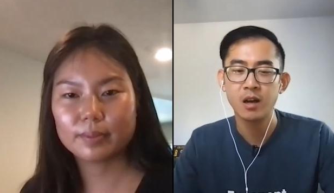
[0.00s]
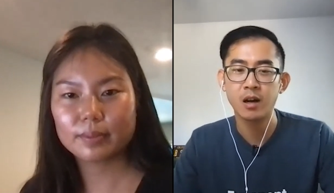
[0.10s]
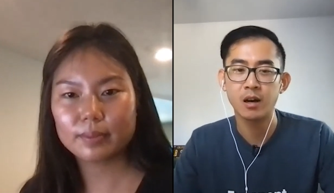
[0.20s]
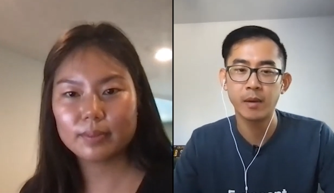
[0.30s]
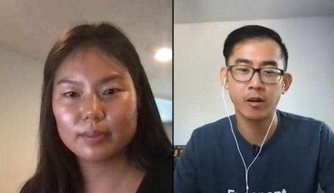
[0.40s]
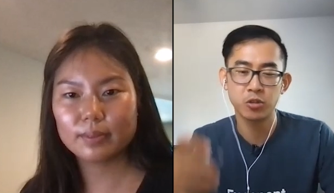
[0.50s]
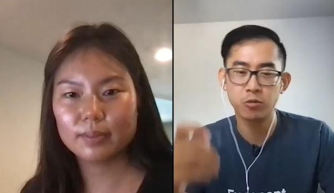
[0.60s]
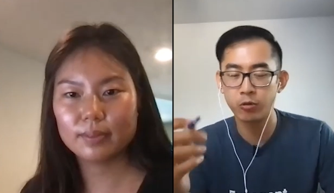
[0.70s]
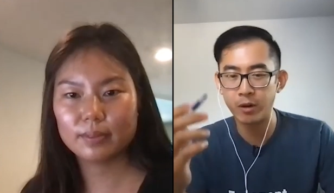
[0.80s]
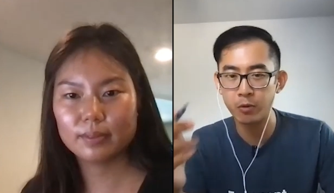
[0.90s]
Speaker 1: Um, I also
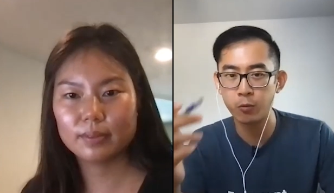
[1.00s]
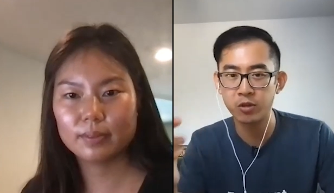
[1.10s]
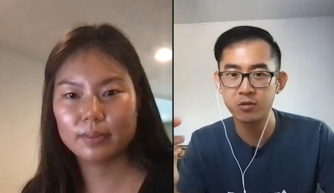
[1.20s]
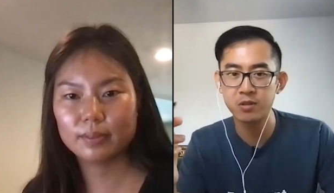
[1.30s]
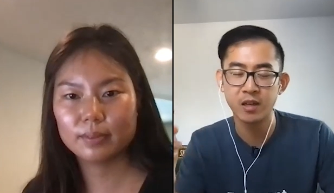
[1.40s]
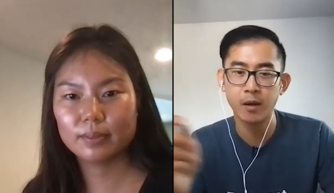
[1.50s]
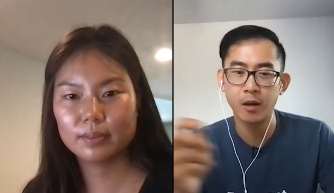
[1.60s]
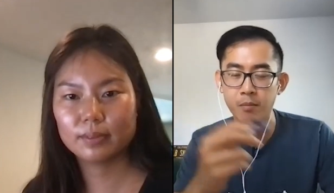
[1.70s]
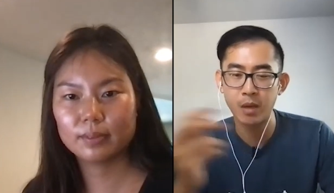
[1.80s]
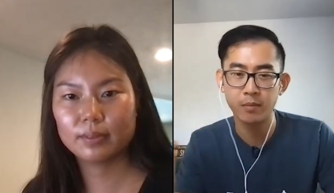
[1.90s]
agree with what you said
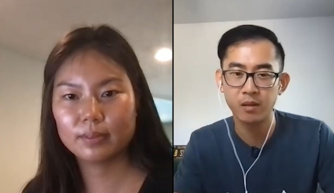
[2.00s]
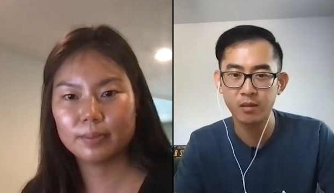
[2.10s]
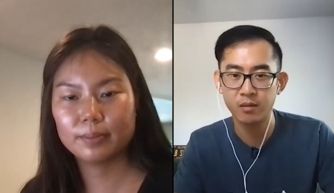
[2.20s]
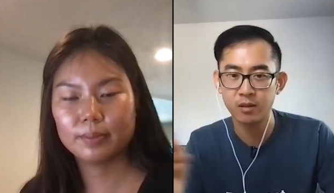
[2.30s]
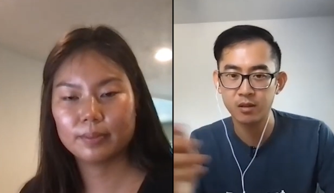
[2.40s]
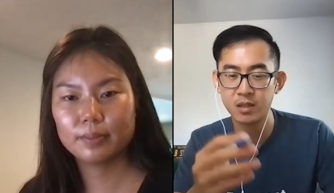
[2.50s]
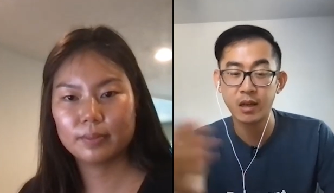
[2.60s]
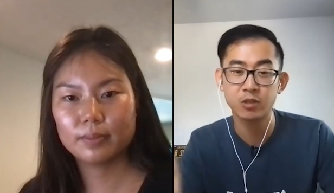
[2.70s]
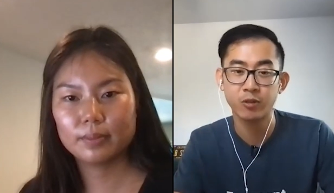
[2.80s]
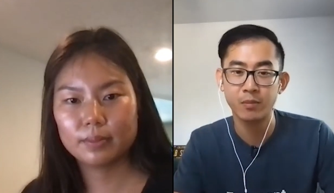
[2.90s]
about maybe the, the
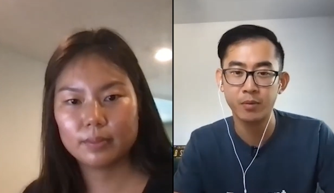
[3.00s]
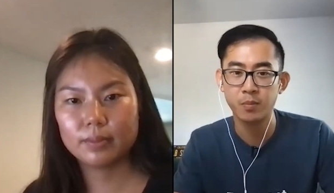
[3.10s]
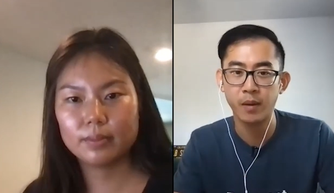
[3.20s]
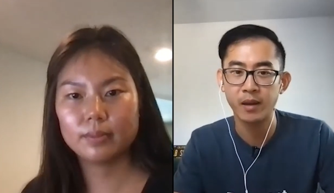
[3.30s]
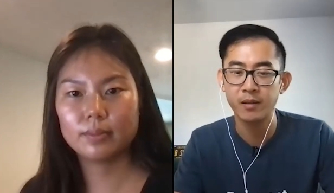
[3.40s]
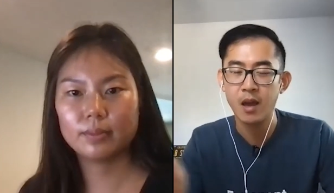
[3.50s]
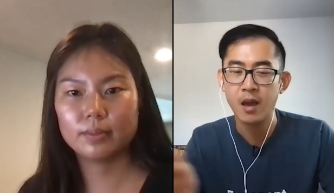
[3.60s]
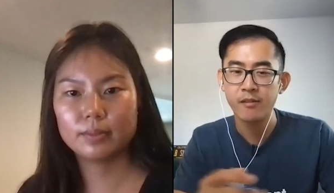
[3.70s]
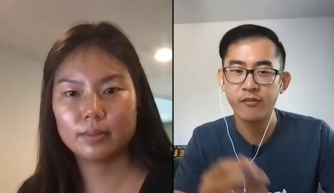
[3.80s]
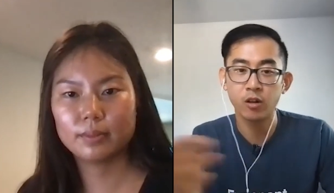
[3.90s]
skyscrapers might
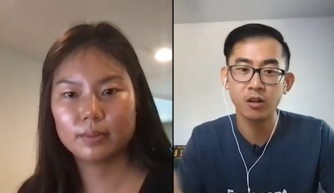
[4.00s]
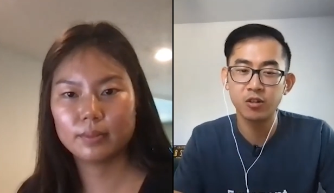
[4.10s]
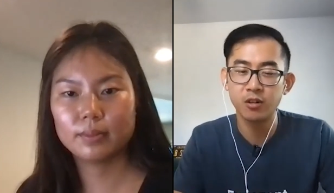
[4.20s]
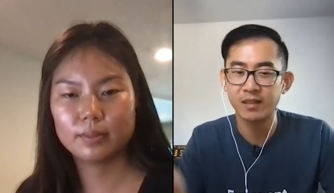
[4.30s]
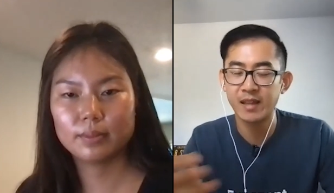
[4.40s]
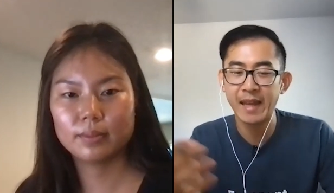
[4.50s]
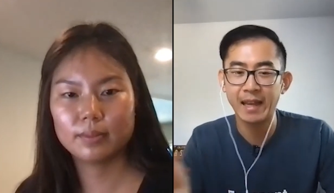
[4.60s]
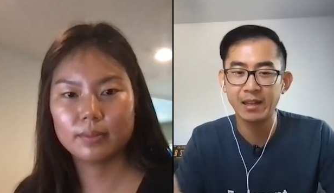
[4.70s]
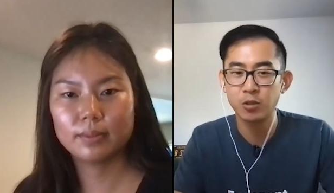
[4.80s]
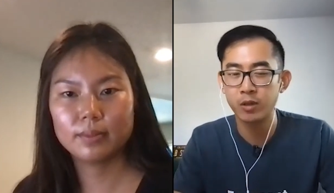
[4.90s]
fall under like that
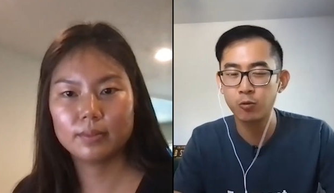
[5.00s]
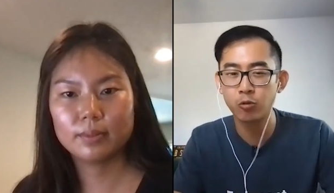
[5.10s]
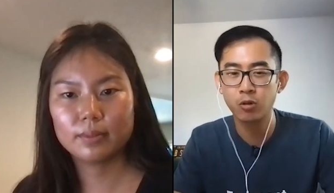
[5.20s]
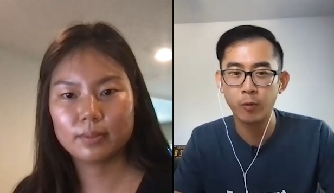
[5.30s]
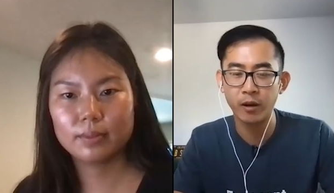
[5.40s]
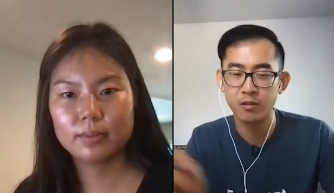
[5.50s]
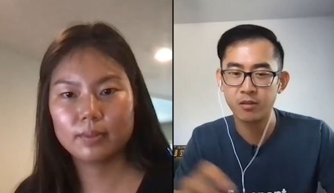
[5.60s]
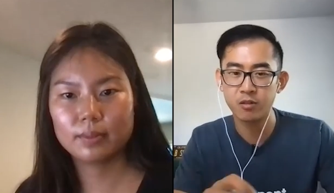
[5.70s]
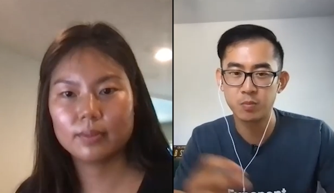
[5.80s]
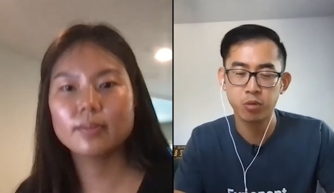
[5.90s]
80-20 rule where
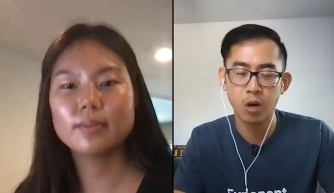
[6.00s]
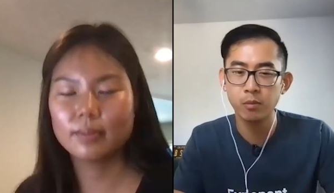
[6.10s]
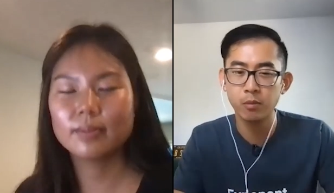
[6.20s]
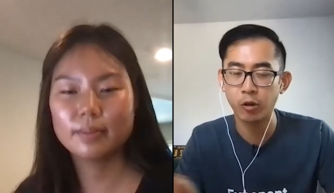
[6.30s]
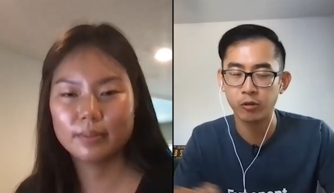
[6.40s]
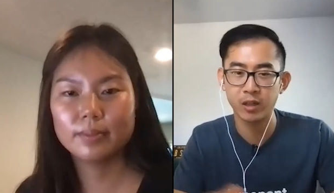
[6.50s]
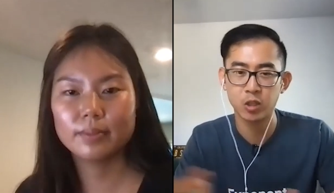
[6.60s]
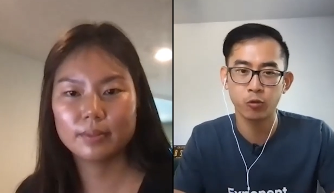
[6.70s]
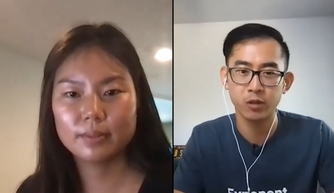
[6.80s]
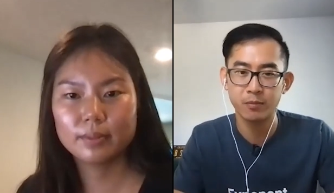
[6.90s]
there's probably only like
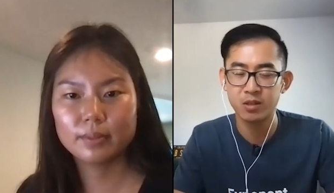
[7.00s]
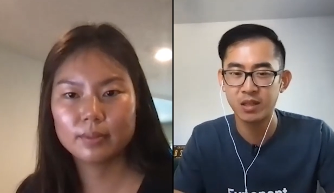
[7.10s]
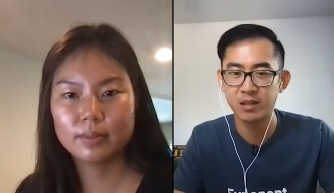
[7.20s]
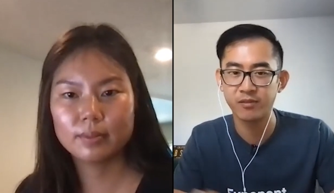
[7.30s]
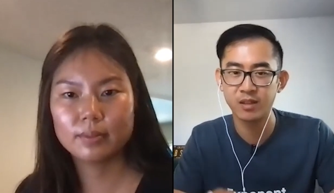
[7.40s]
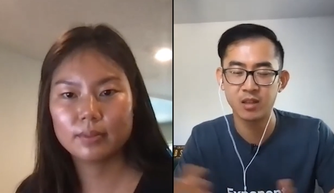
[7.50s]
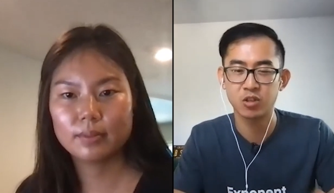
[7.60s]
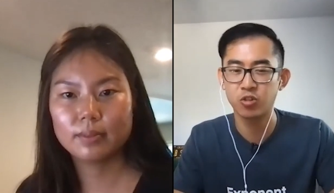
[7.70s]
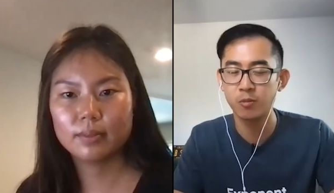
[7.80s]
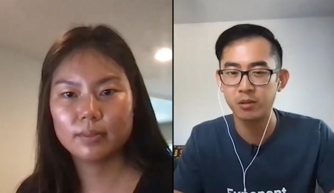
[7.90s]
20% of
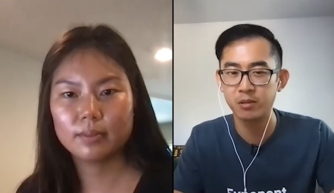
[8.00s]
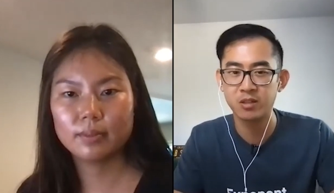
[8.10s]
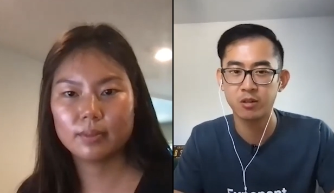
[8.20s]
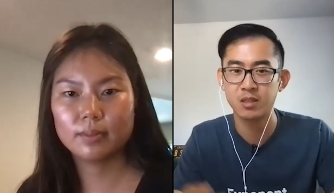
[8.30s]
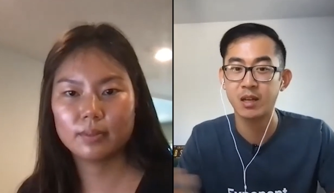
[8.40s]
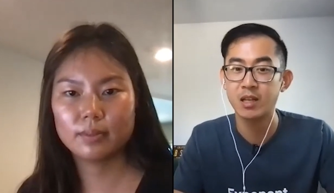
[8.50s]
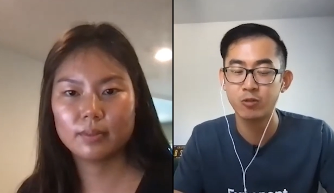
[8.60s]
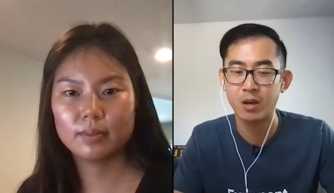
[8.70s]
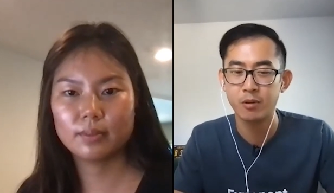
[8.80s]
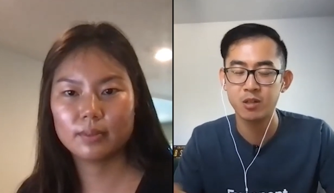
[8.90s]
industrial buildings are
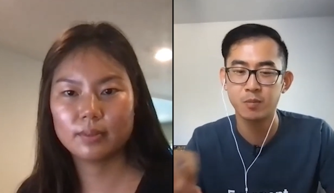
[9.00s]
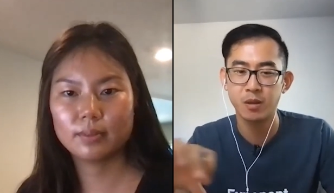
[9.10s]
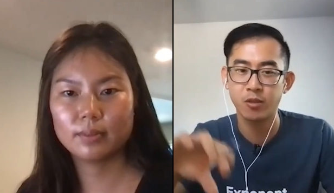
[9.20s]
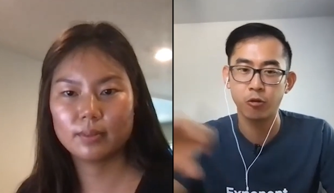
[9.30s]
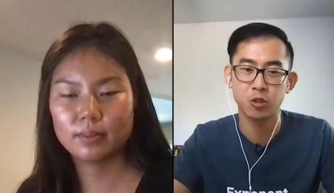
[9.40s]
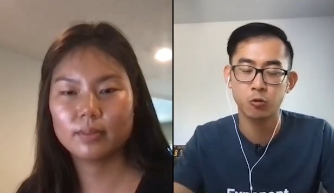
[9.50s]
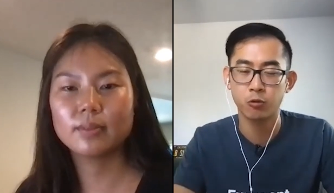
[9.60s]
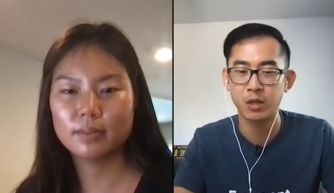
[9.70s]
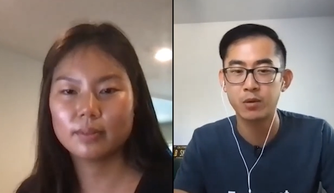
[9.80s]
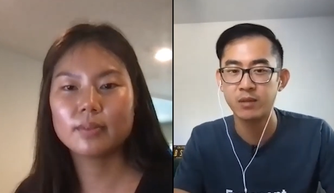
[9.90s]
skyscrapers but those
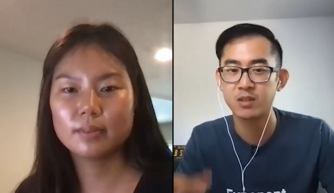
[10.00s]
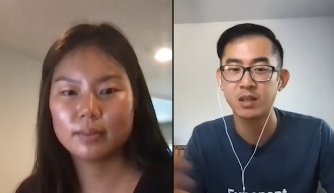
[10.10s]
20% of